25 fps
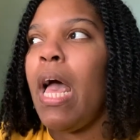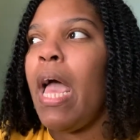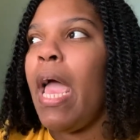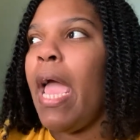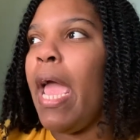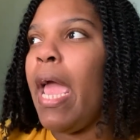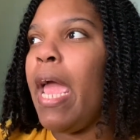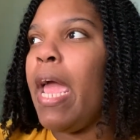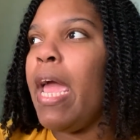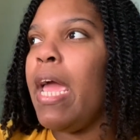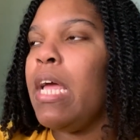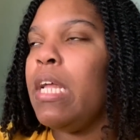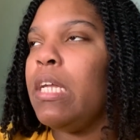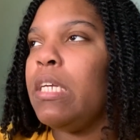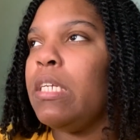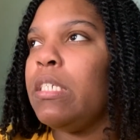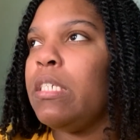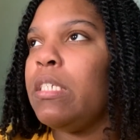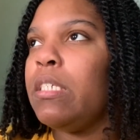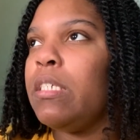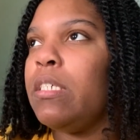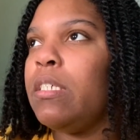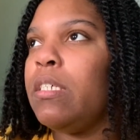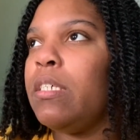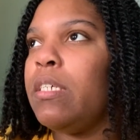
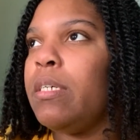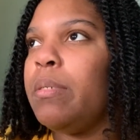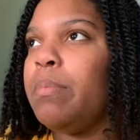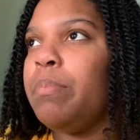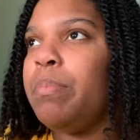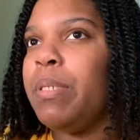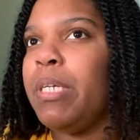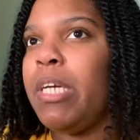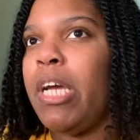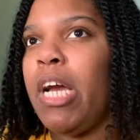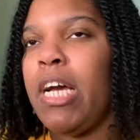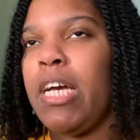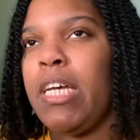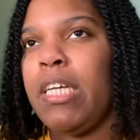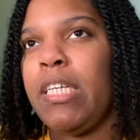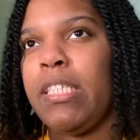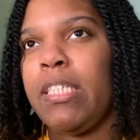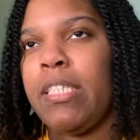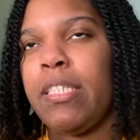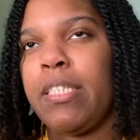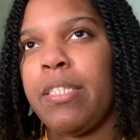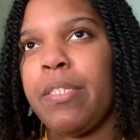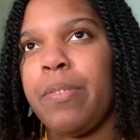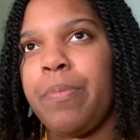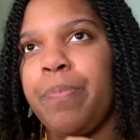And
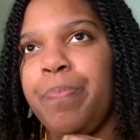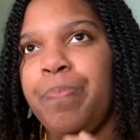because,